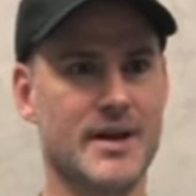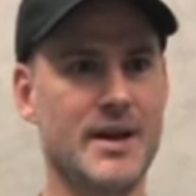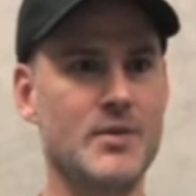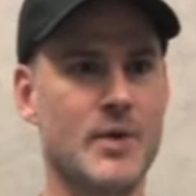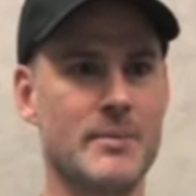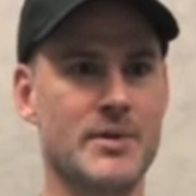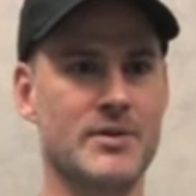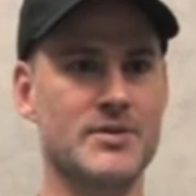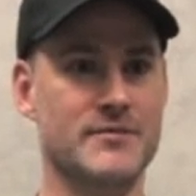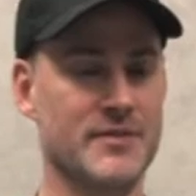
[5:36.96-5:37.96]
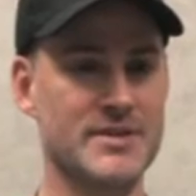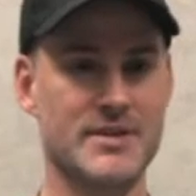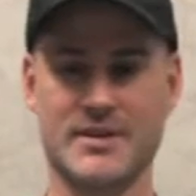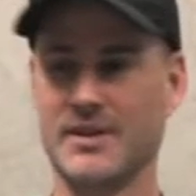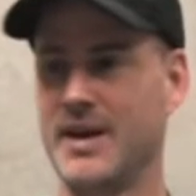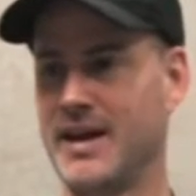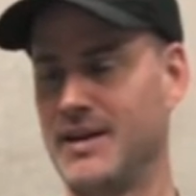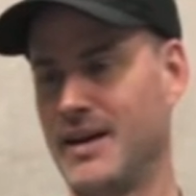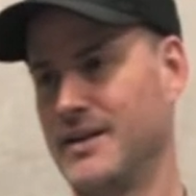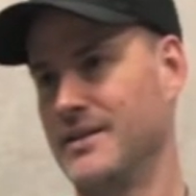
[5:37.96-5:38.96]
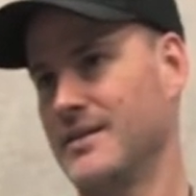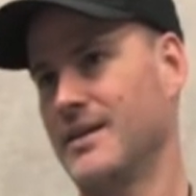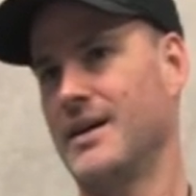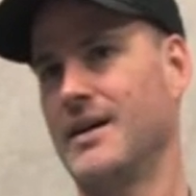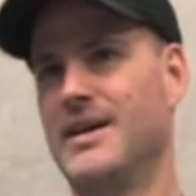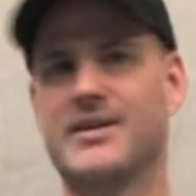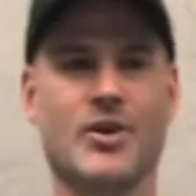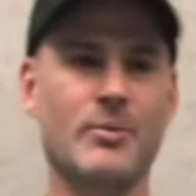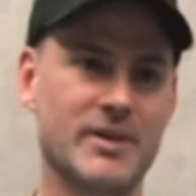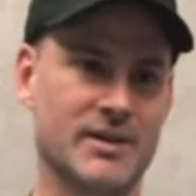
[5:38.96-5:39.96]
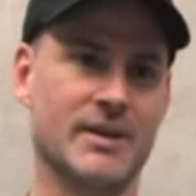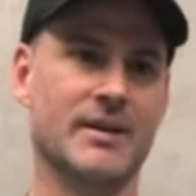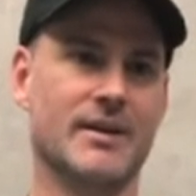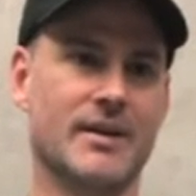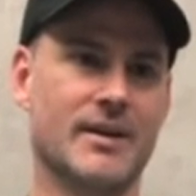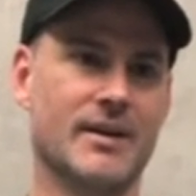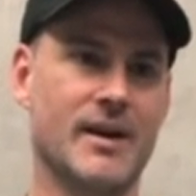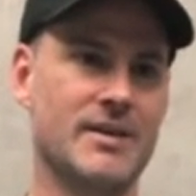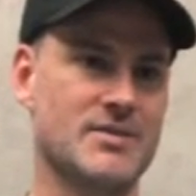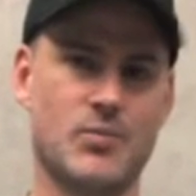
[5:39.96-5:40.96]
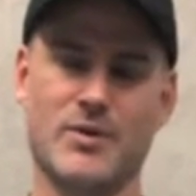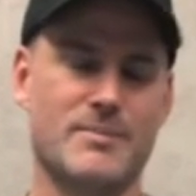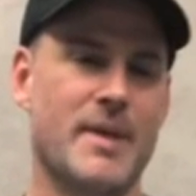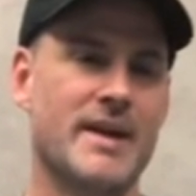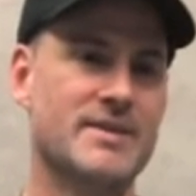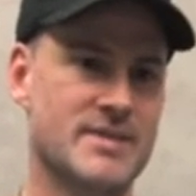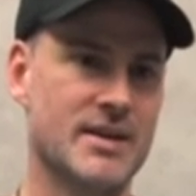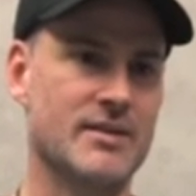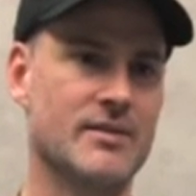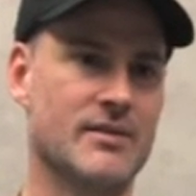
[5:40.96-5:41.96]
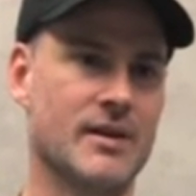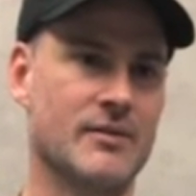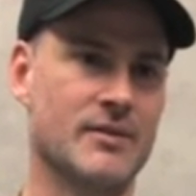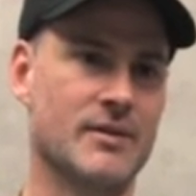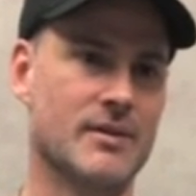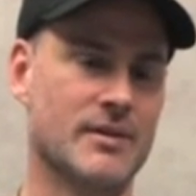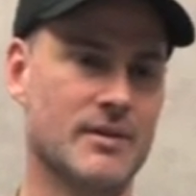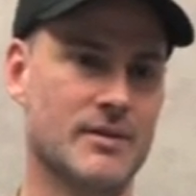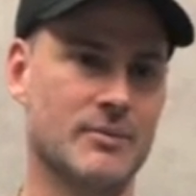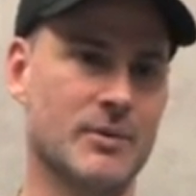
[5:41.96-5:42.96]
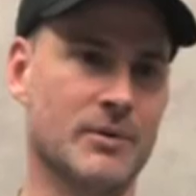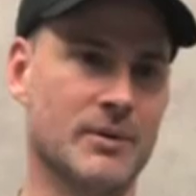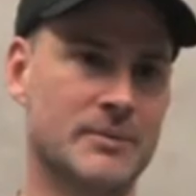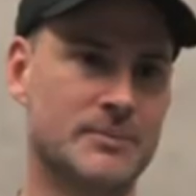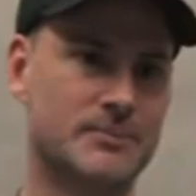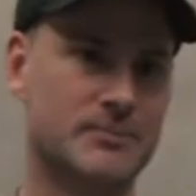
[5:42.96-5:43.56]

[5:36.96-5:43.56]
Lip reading: anyway, because physically and economically it just wouldn't make sense to have to build it.